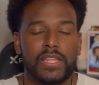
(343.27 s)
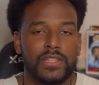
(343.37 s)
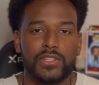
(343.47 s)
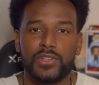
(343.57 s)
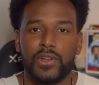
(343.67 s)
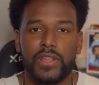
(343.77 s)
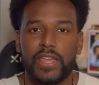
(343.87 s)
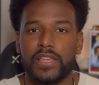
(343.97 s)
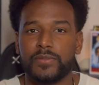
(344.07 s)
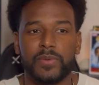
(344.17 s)
The journey
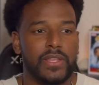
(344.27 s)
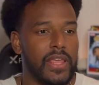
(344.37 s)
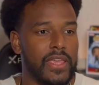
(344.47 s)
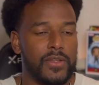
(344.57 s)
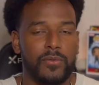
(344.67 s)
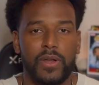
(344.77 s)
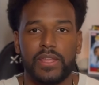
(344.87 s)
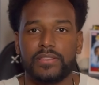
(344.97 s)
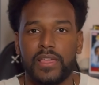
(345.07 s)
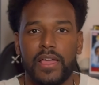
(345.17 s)
has been a
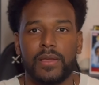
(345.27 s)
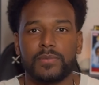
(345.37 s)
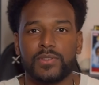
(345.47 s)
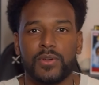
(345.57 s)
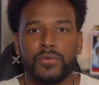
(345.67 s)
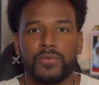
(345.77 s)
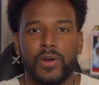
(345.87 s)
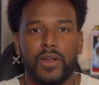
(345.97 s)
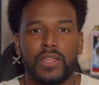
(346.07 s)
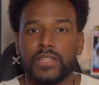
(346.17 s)
great time so
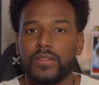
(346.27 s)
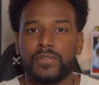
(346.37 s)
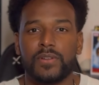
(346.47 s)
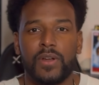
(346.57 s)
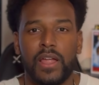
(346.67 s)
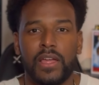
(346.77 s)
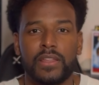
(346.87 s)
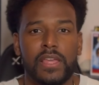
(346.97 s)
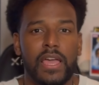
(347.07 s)
far. I love the grind.